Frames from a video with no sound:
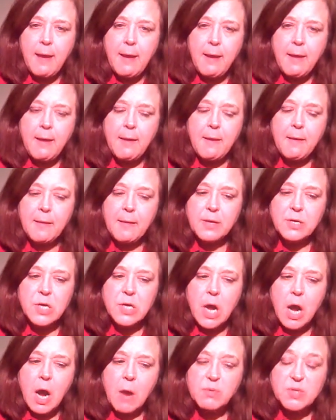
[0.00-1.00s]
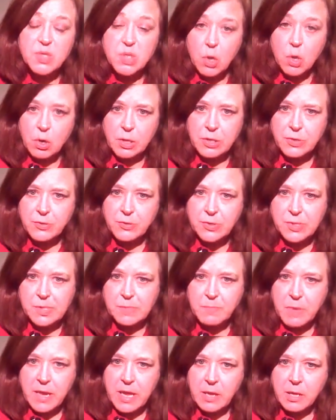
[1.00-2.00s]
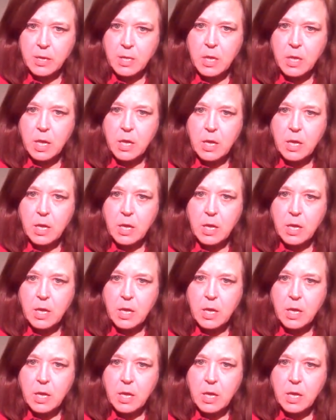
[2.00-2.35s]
and I was talking to this man,